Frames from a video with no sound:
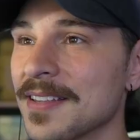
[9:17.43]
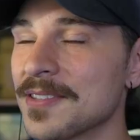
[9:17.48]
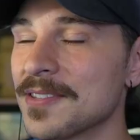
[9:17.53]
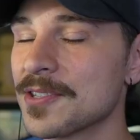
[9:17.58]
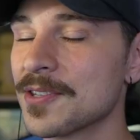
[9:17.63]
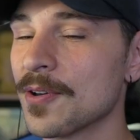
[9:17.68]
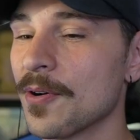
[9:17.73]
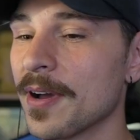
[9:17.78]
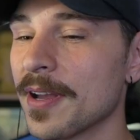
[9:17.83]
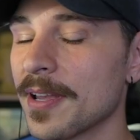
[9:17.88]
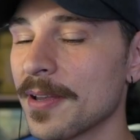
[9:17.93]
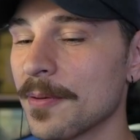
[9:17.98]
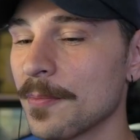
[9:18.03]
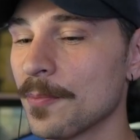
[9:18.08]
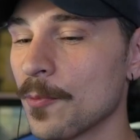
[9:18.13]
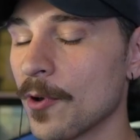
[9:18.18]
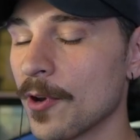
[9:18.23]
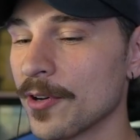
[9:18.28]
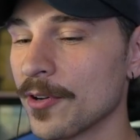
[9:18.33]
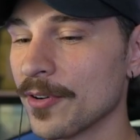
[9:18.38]
So I
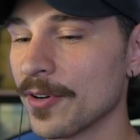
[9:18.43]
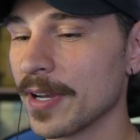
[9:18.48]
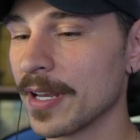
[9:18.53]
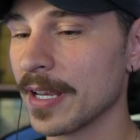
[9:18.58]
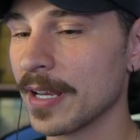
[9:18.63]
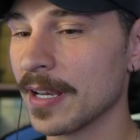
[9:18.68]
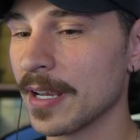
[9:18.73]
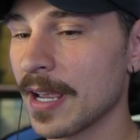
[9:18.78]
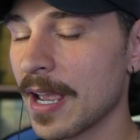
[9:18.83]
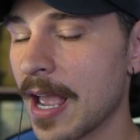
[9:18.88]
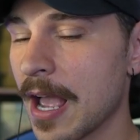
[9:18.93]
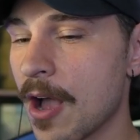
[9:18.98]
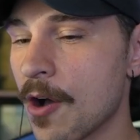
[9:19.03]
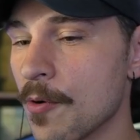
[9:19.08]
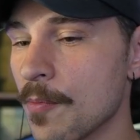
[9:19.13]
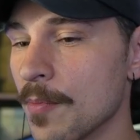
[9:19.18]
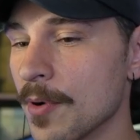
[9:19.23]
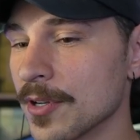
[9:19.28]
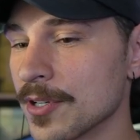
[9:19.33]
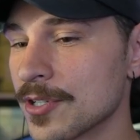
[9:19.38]
am wondering
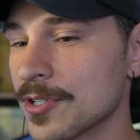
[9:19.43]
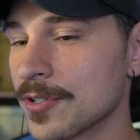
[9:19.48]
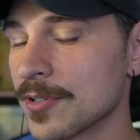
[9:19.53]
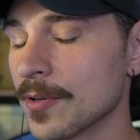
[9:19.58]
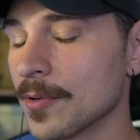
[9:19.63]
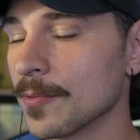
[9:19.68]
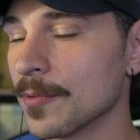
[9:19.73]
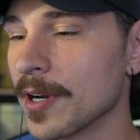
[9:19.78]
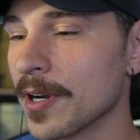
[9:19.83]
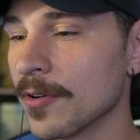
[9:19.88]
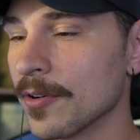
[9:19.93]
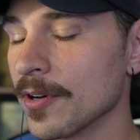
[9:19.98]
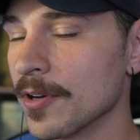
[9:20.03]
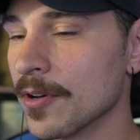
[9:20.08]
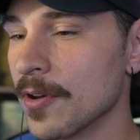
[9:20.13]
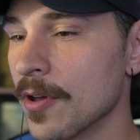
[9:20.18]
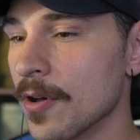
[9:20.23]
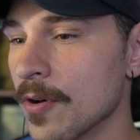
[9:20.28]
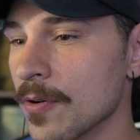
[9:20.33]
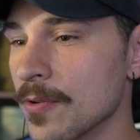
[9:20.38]
how much
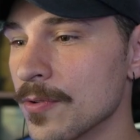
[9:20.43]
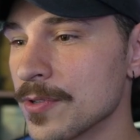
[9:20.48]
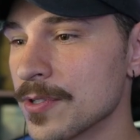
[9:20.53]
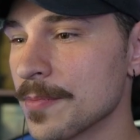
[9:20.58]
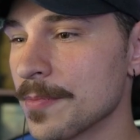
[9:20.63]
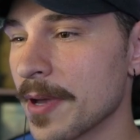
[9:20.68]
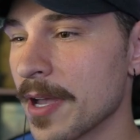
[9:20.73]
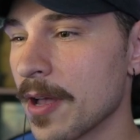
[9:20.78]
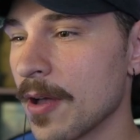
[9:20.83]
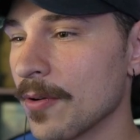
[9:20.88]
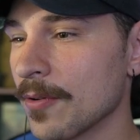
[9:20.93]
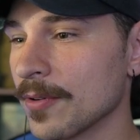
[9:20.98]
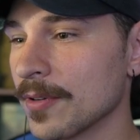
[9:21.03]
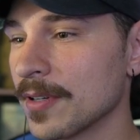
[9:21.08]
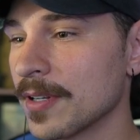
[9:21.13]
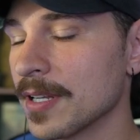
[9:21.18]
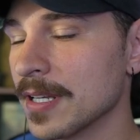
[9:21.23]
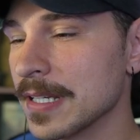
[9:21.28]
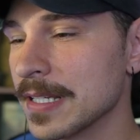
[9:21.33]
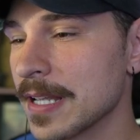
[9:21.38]
Aeraera knows about
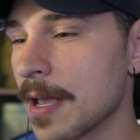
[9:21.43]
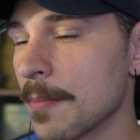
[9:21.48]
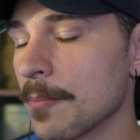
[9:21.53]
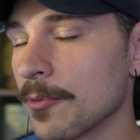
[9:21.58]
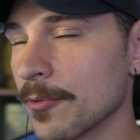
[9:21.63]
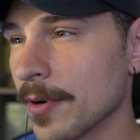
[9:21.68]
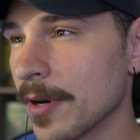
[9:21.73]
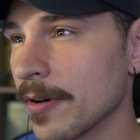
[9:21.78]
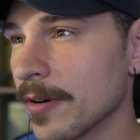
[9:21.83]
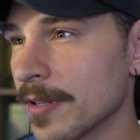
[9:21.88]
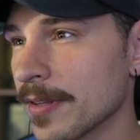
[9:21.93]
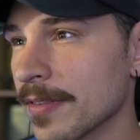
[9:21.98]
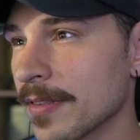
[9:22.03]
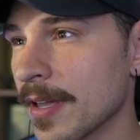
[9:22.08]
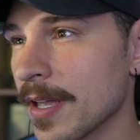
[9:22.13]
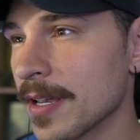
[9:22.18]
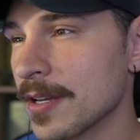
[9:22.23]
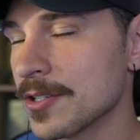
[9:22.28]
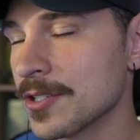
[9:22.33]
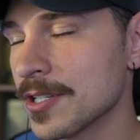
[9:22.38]
contemporary
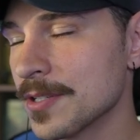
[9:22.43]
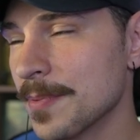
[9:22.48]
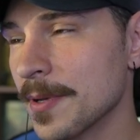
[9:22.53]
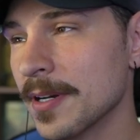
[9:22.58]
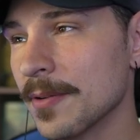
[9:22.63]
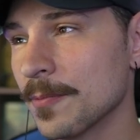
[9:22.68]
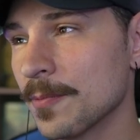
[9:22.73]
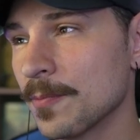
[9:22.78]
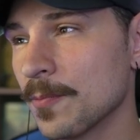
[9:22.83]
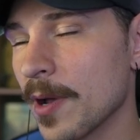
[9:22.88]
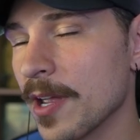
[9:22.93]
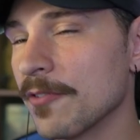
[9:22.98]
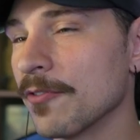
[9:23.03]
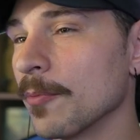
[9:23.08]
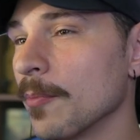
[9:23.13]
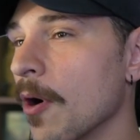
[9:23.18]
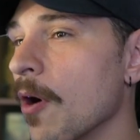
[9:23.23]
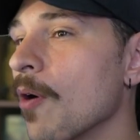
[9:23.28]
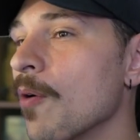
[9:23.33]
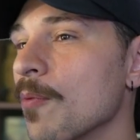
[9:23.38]
Thay. She's been away
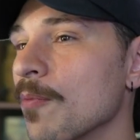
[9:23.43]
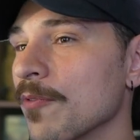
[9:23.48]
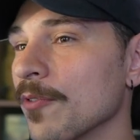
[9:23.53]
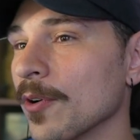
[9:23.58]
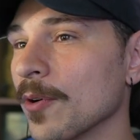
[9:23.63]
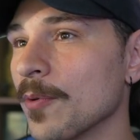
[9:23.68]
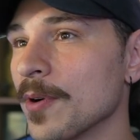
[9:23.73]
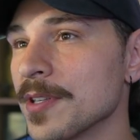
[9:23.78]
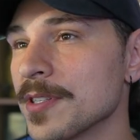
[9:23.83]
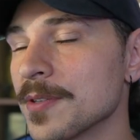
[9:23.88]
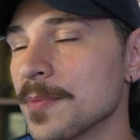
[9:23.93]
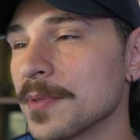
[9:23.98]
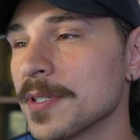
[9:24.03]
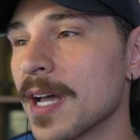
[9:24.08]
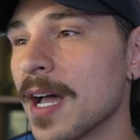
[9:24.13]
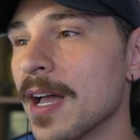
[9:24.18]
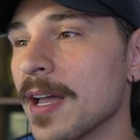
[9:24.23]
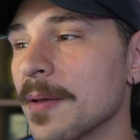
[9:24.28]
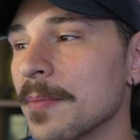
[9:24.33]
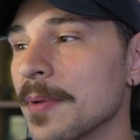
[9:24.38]
from home for quite some
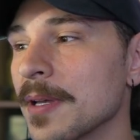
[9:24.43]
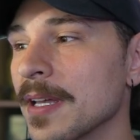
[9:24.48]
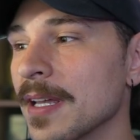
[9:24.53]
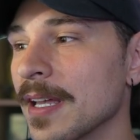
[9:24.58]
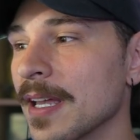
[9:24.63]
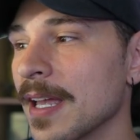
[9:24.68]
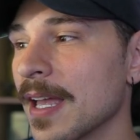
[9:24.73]
time.